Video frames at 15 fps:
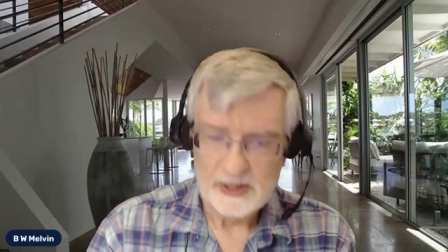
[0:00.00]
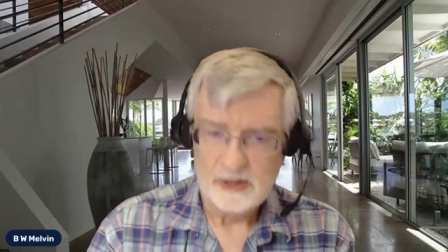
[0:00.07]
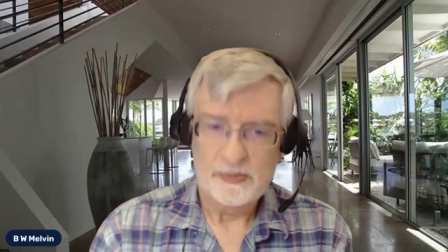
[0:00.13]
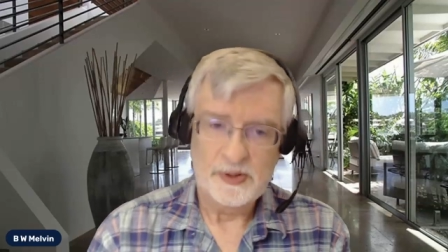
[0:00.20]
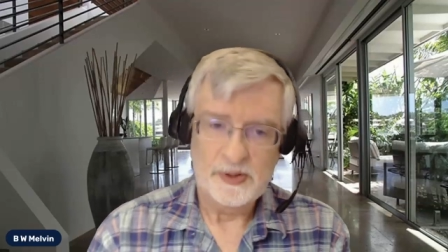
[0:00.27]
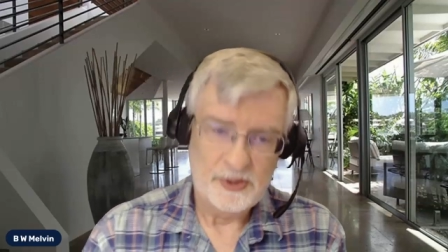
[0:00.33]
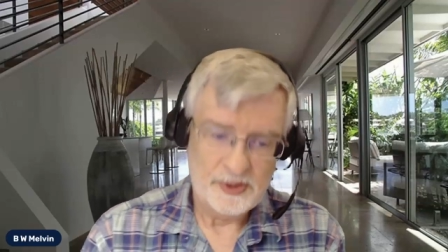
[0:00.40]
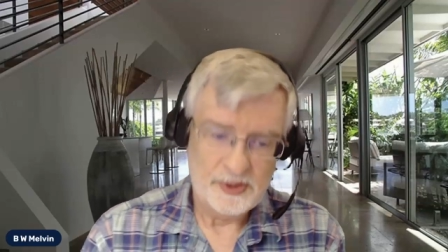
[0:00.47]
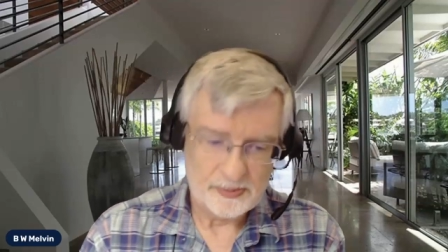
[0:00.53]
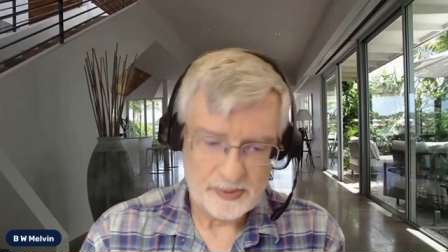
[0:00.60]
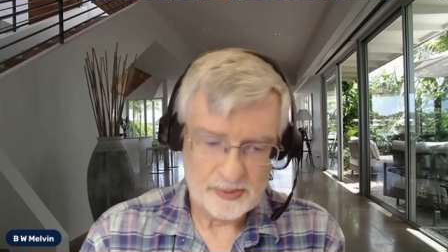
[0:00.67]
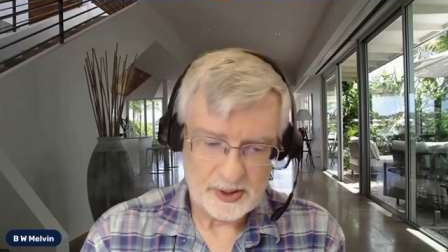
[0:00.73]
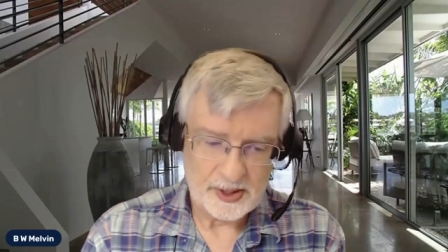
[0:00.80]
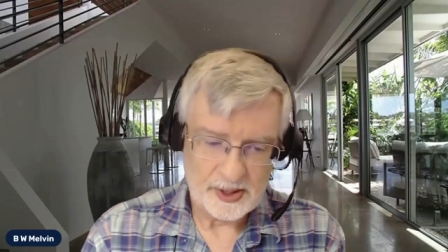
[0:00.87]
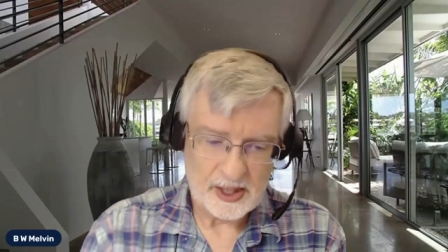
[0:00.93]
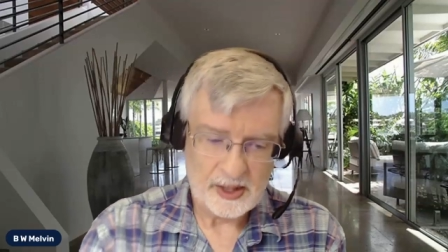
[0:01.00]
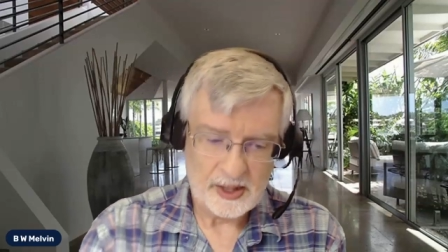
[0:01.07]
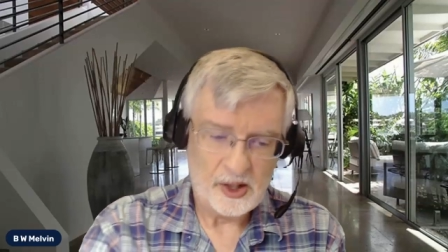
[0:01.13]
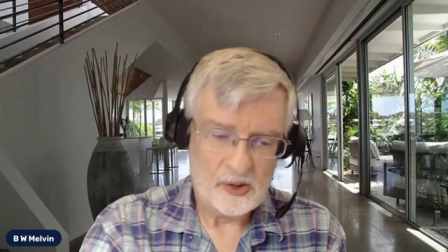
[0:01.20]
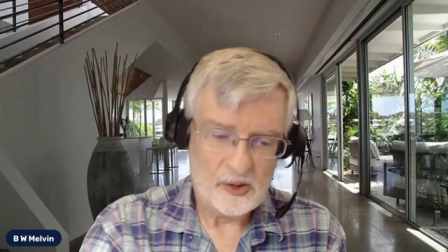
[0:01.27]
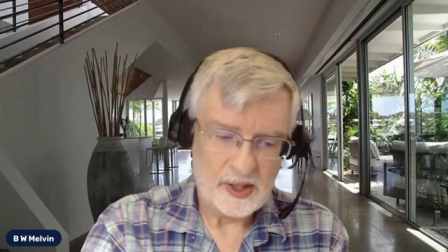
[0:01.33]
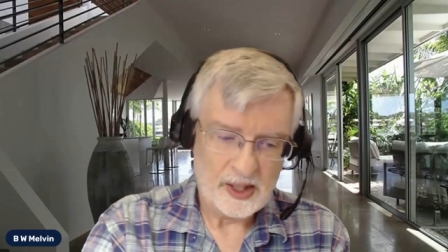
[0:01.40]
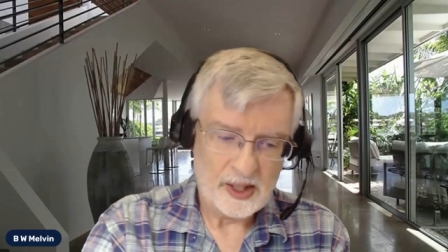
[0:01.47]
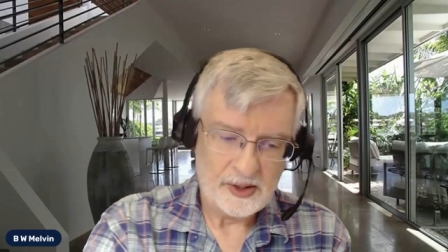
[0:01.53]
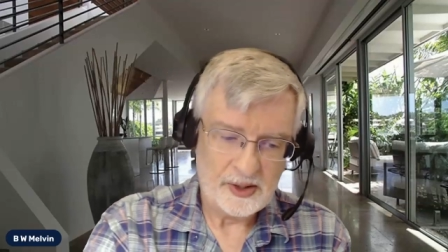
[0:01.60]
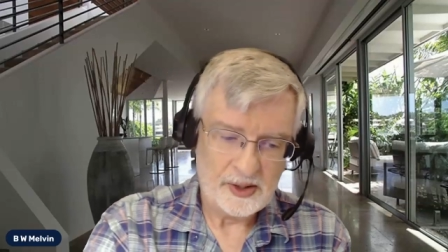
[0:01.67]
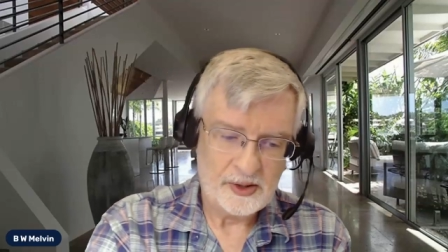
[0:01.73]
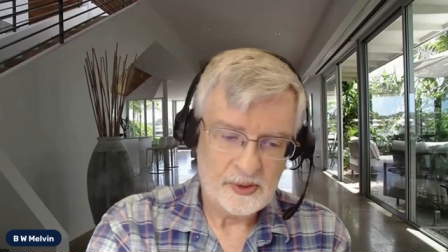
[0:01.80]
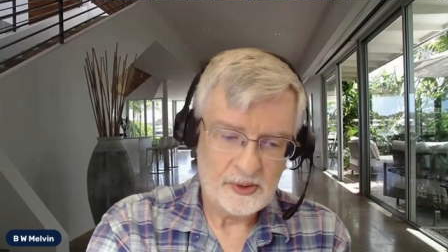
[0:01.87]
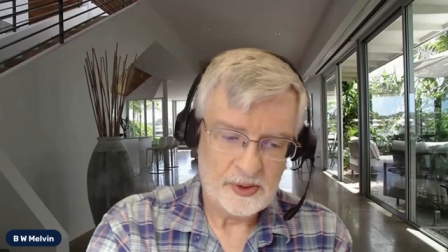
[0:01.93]
But, but you got to know that
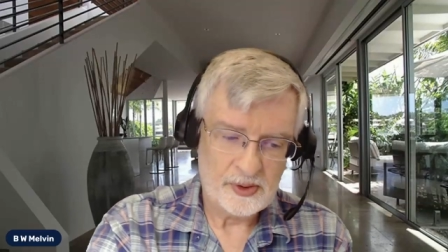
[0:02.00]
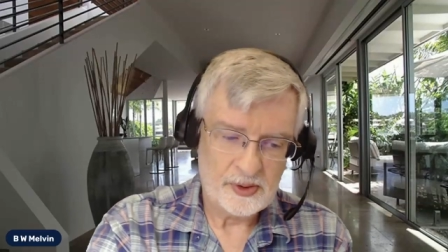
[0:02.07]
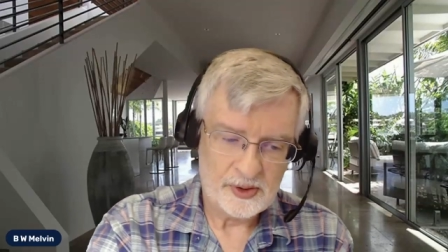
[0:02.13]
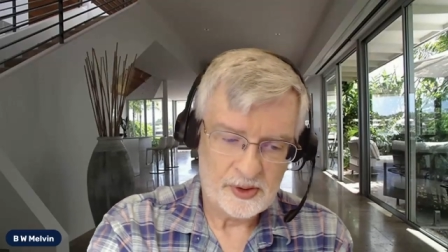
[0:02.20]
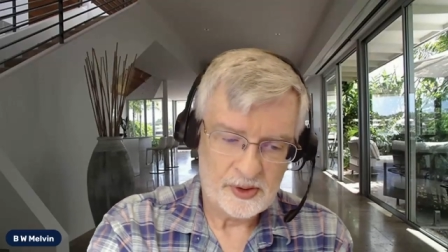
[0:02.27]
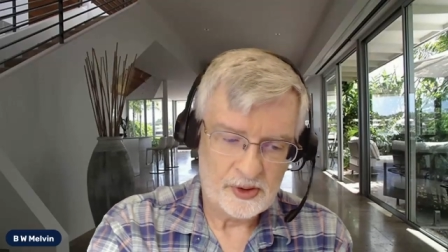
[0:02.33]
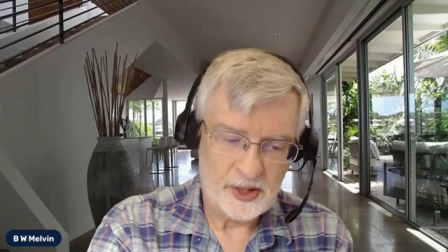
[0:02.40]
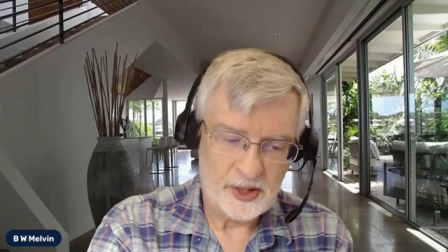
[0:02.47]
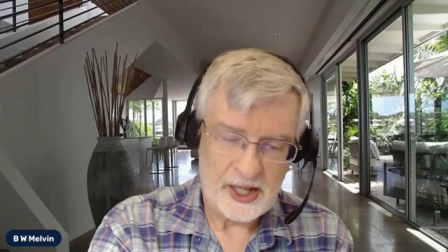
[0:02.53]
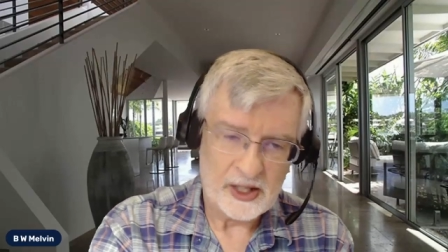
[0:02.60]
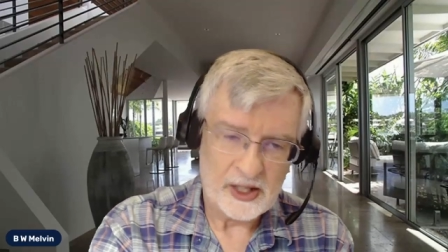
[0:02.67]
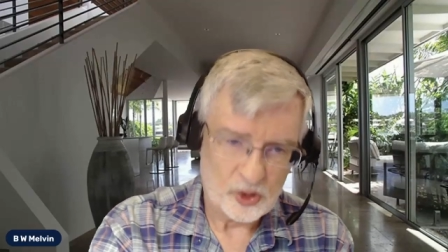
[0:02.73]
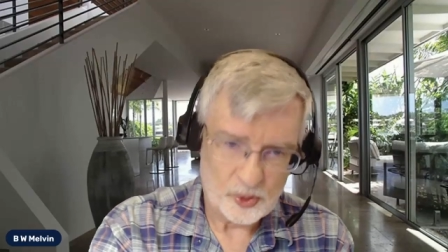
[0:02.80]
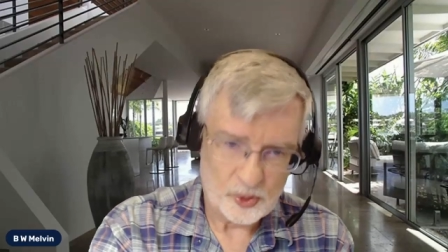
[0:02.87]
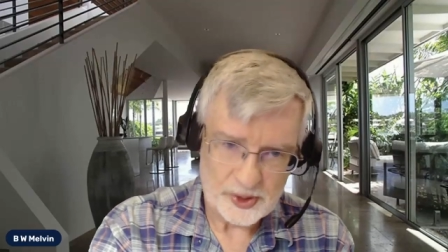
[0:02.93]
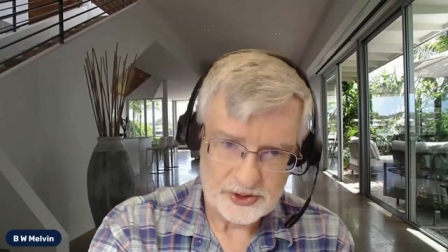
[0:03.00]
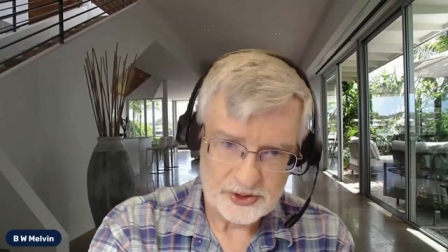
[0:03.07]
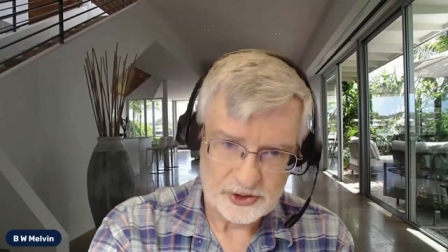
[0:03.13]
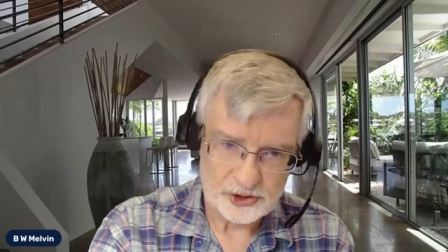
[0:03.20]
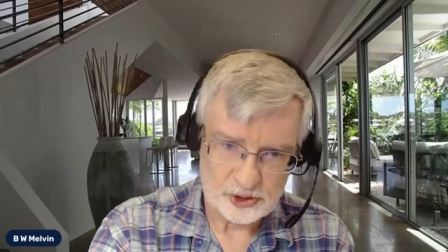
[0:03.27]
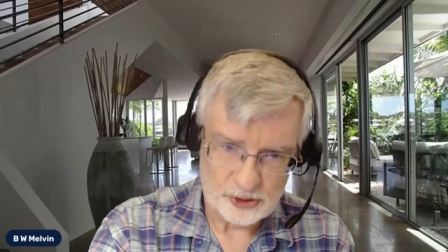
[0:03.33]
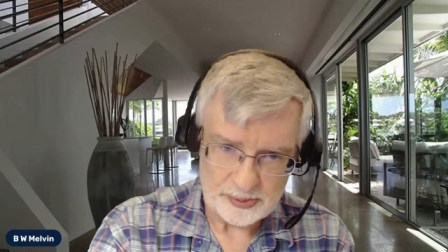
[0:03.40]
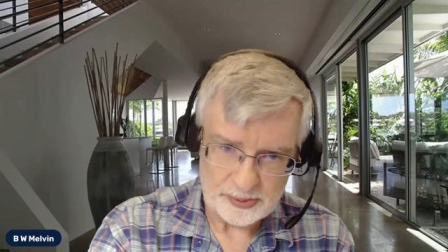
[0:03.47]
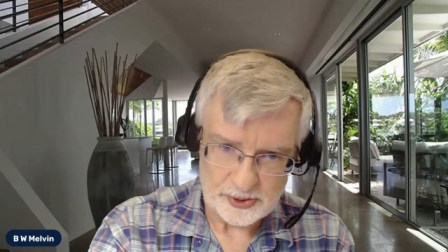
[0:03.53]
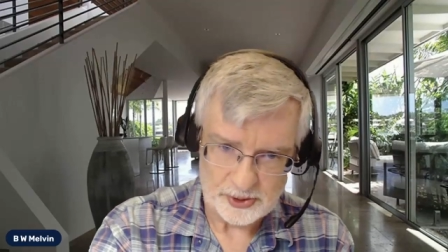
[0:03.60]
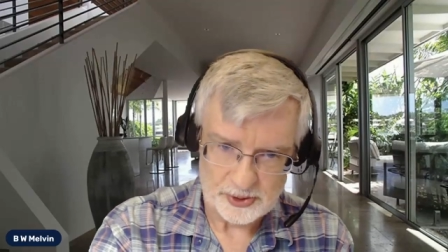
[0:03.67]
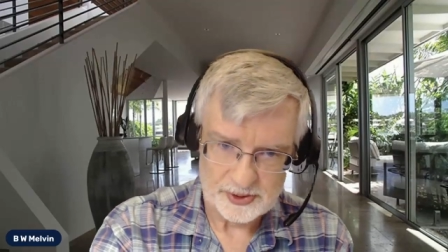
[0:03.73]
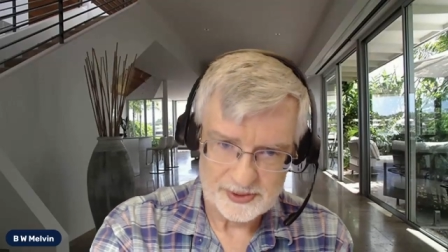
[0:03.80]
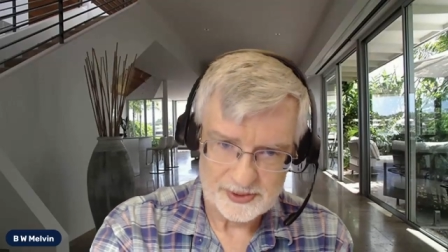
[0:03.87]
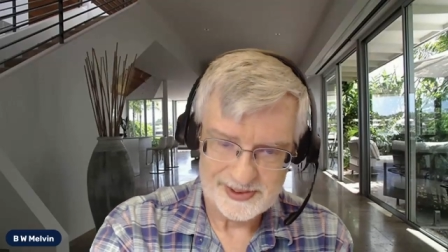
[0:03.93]
you you can't twist the
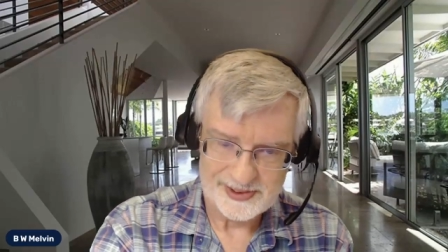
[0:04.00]
scriptures